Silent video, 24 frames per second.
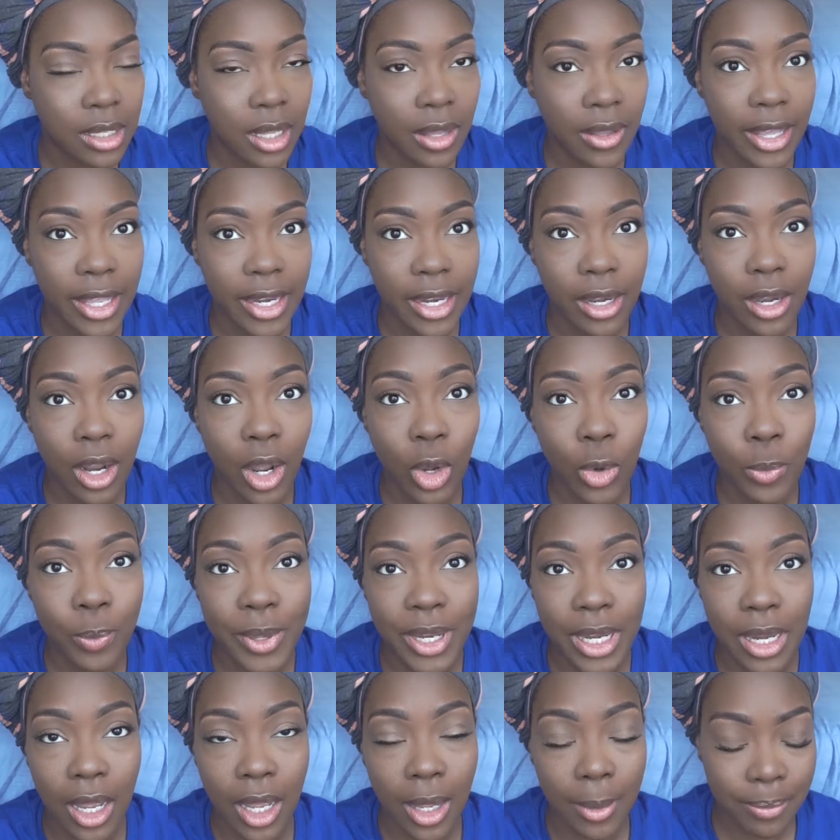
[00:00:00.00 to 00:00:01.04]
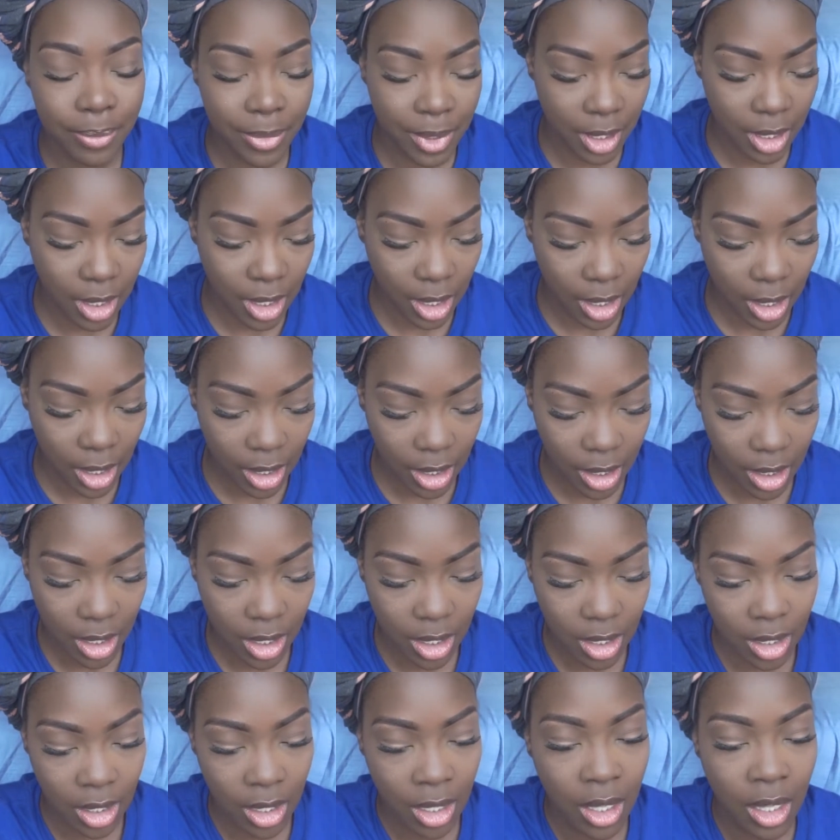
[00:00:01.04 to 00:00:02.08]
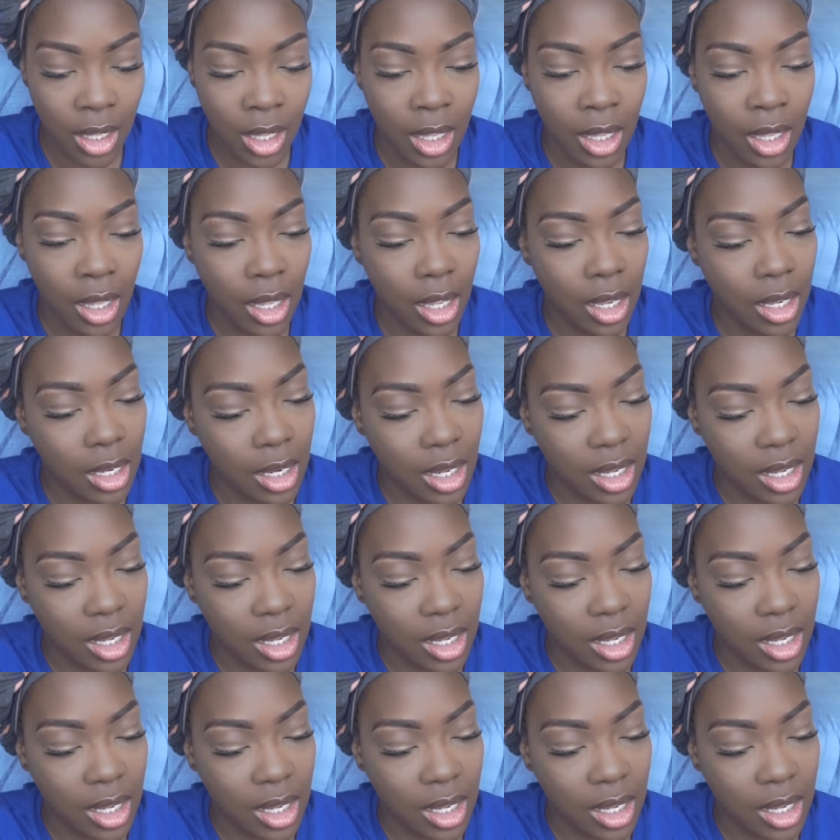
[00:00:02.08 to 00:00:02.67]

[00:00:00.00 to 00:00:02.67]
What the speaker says: go ahead and open up the kit. And